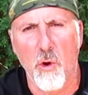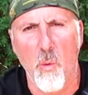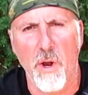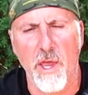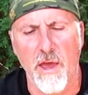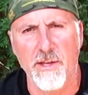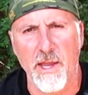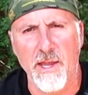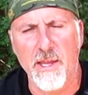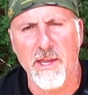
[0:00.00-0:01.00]
don't want to have
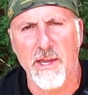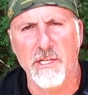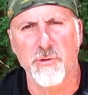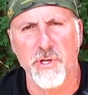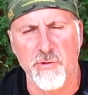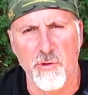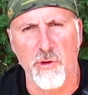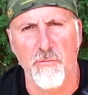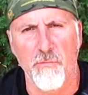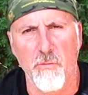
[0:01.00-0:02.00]
any injuries to
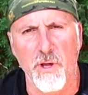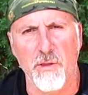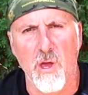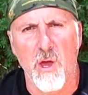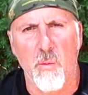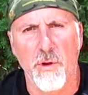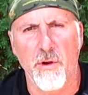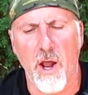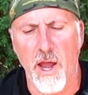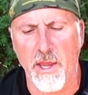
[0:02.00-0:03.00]
your foot when
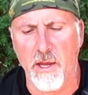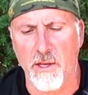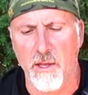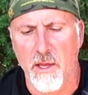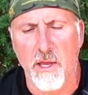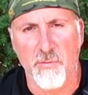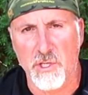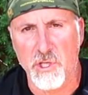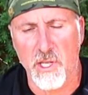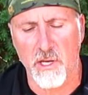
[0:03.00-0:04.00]
you're hiking,
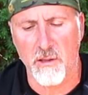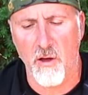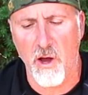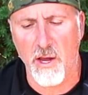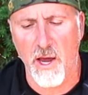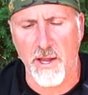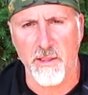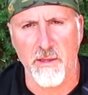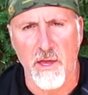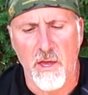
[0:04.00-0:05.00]
especially on a long hike.
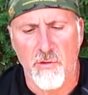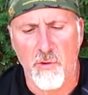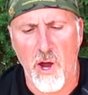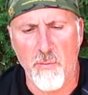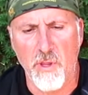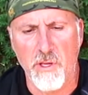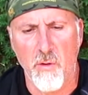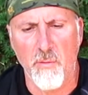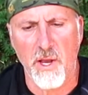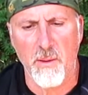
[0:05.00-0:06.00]
So I really
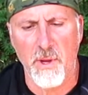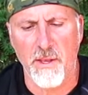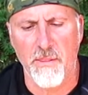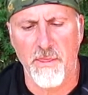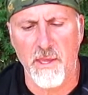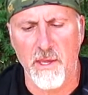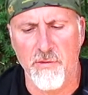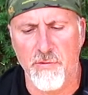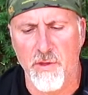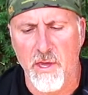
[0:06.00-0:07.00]
don't recommend
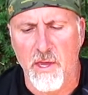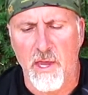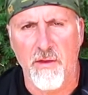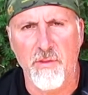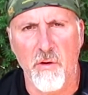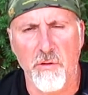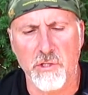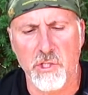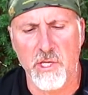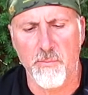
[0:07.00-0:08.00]
these, even though
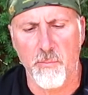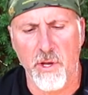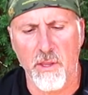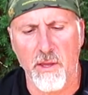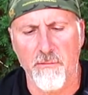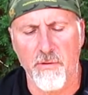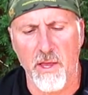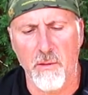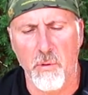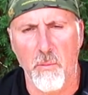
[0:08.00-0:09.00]
they're cheap and readily
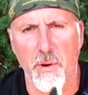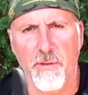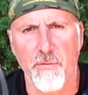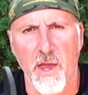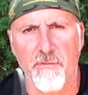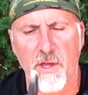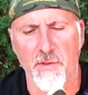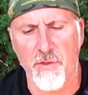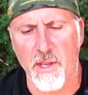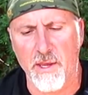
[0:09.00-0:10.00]
available, but if you have
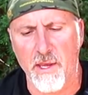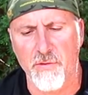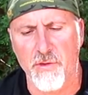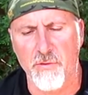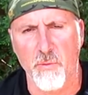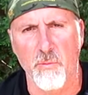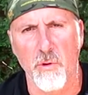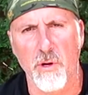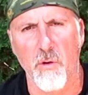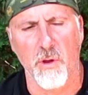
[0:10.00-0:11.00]
nothing, I guess these would
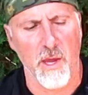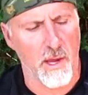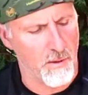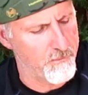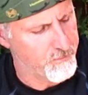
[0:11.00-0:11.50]
work okay.